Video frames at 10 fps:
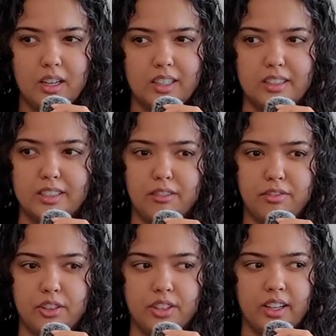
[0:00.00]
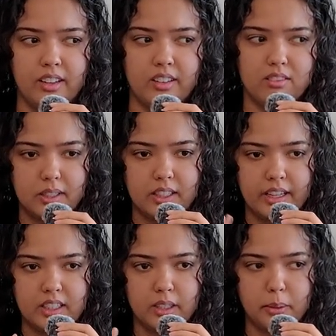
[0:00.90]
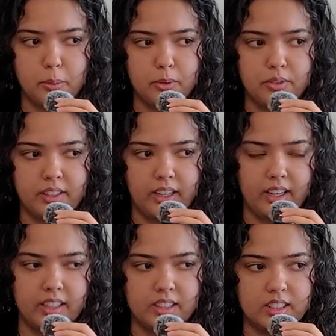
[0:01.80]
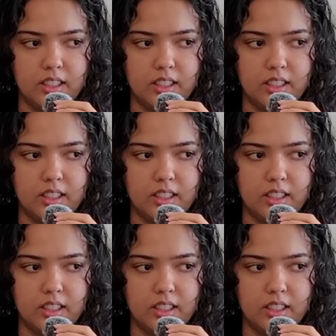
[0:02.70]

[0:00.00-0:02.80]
because I feel like the last couple of days